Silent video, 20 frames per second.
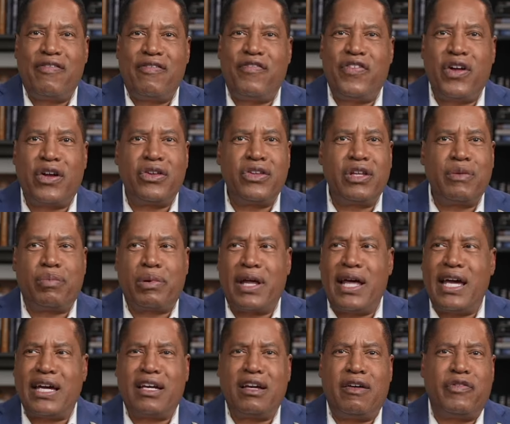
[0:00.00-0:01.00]
Fill in the
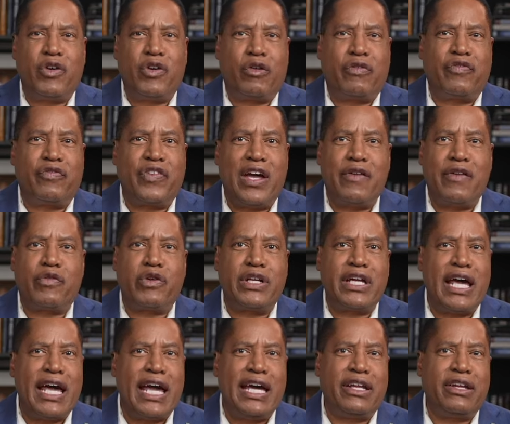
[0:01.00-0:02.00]
blank of your favorite
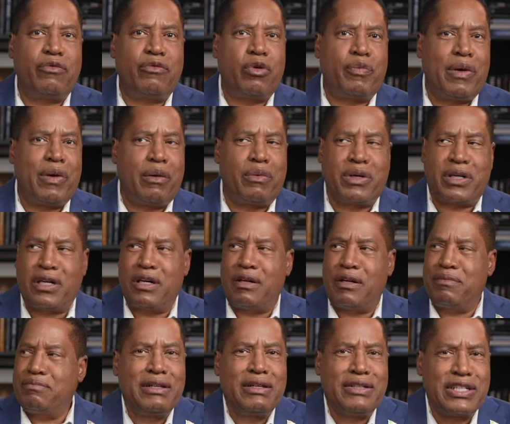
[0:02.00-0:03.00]
hated Republican
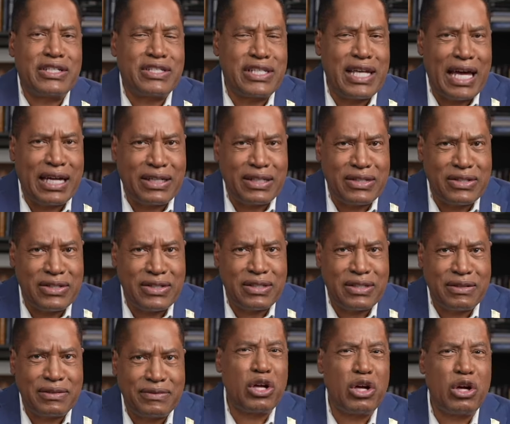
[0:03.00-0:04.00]
DeSantis,
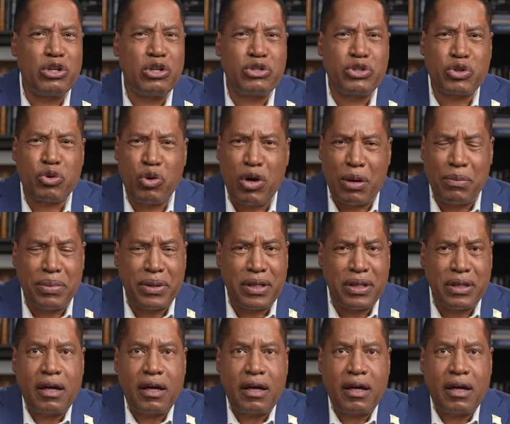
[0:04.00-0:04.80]
Trump.